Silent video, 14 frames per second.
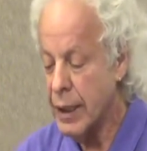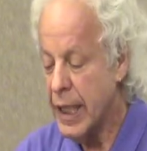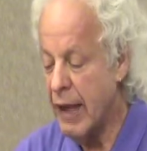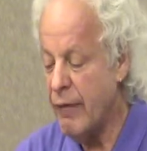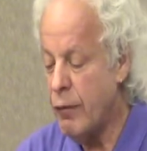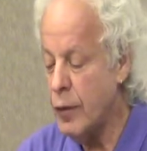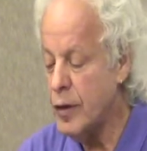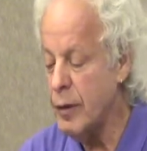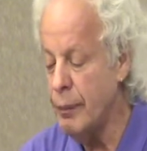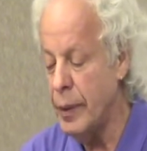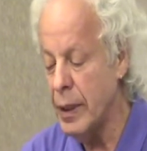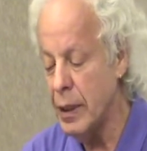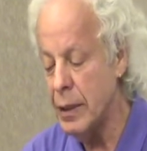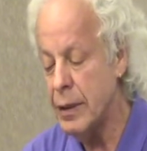If we're to
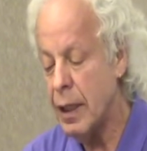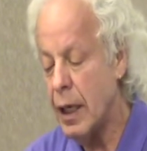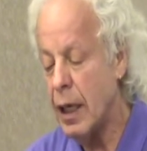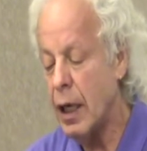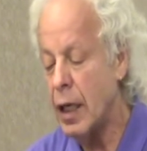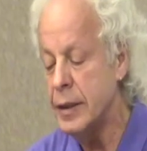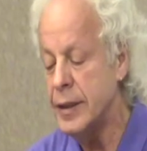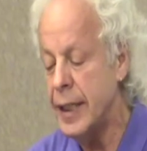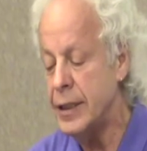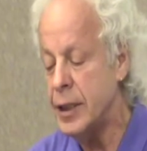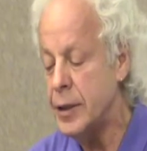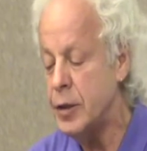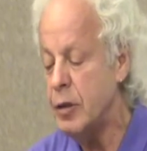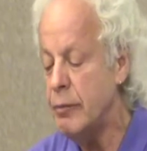build a
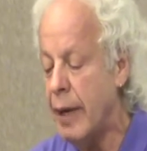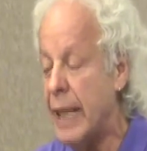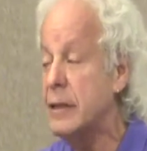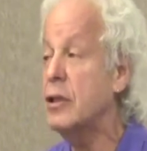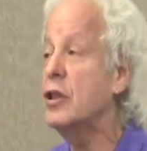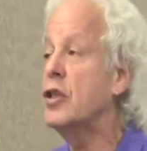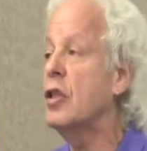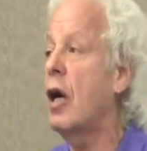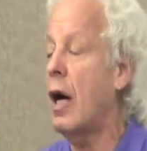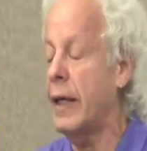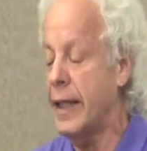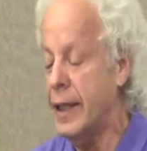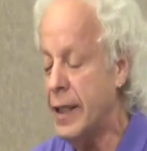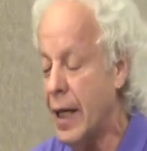decent, humane
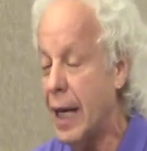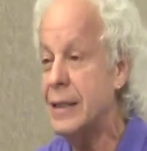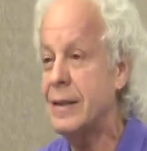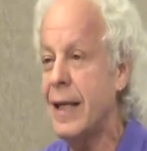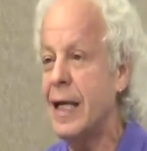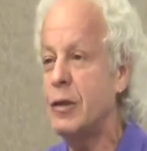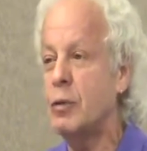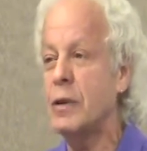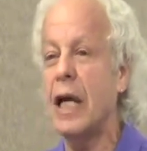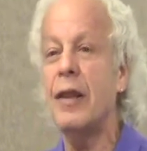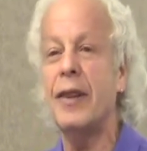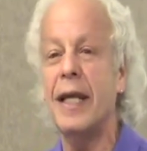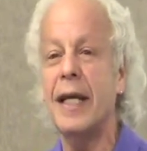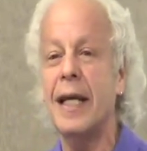society in the United States, which I
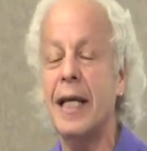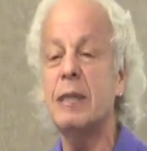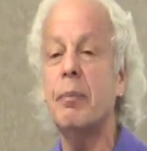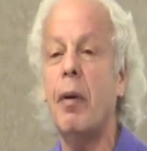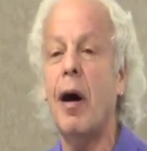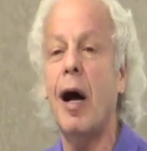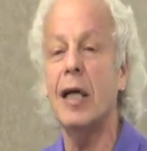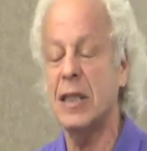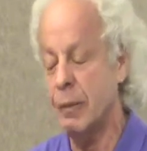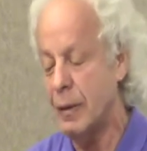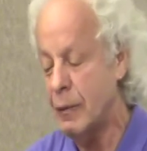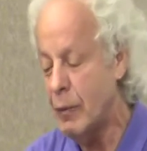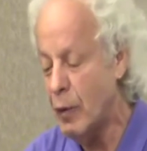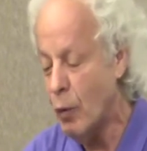think is
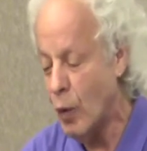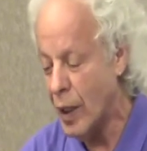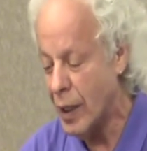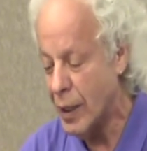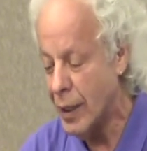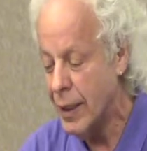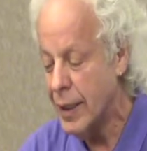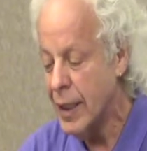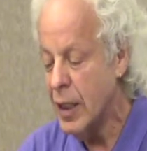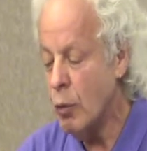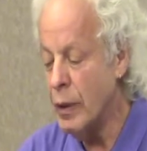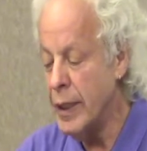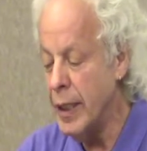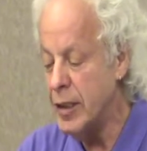possible and we will,
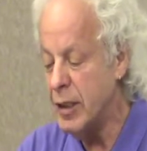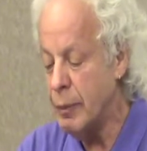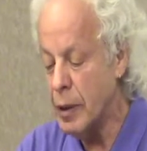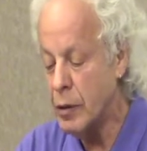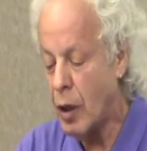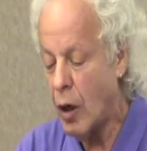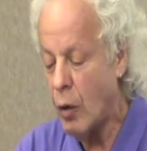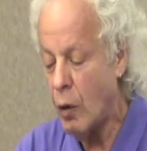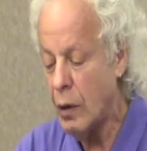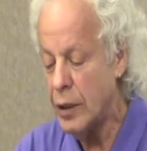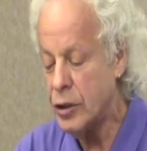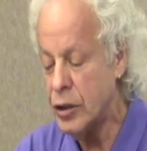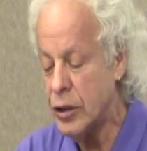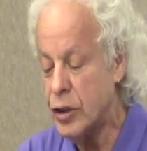we need to build
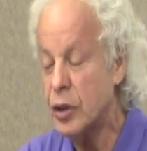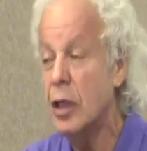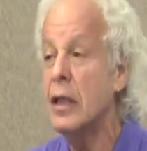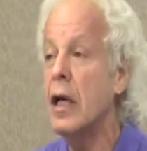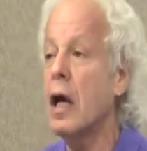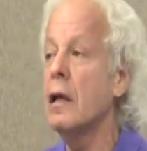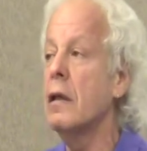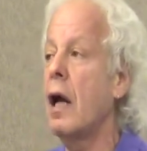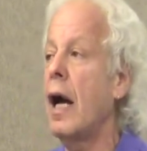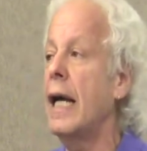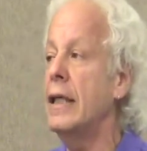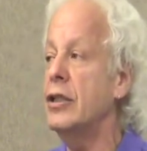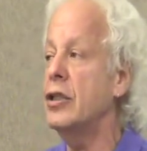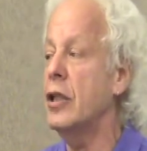coalitions,
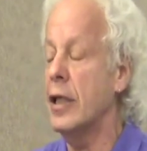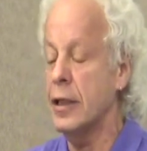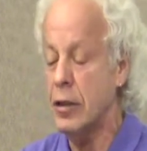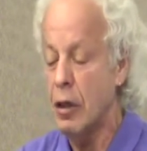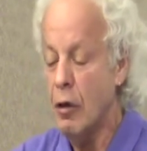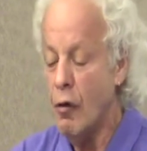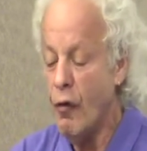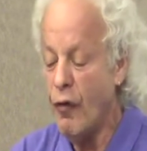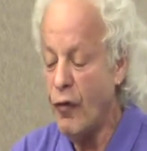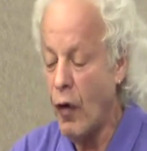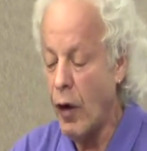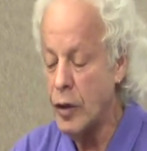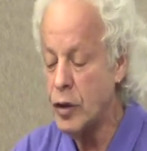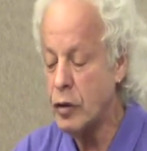alliances,
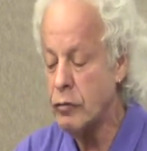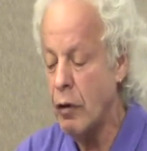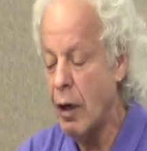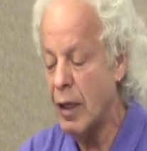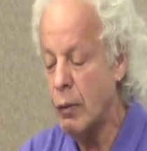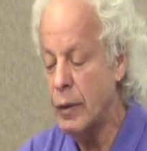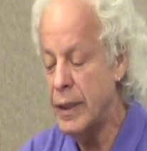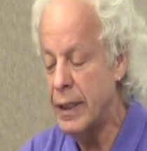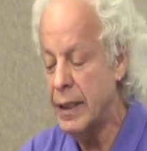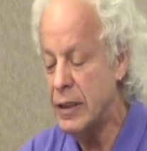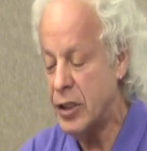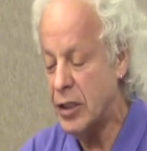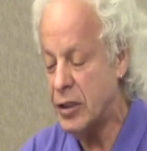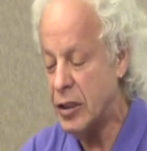far stronger than we did in the
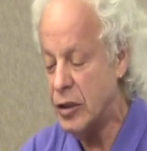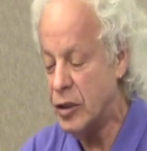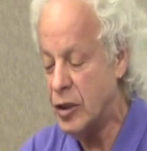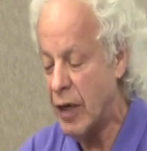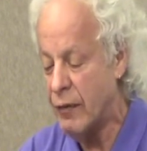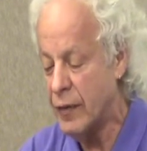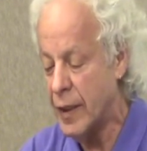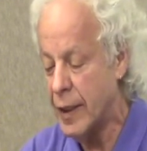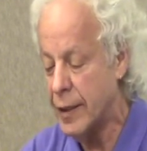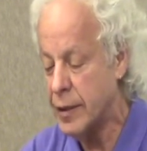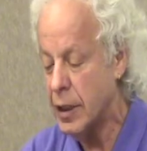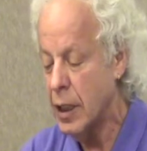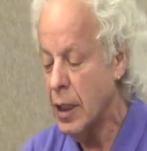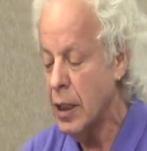60s and 70s.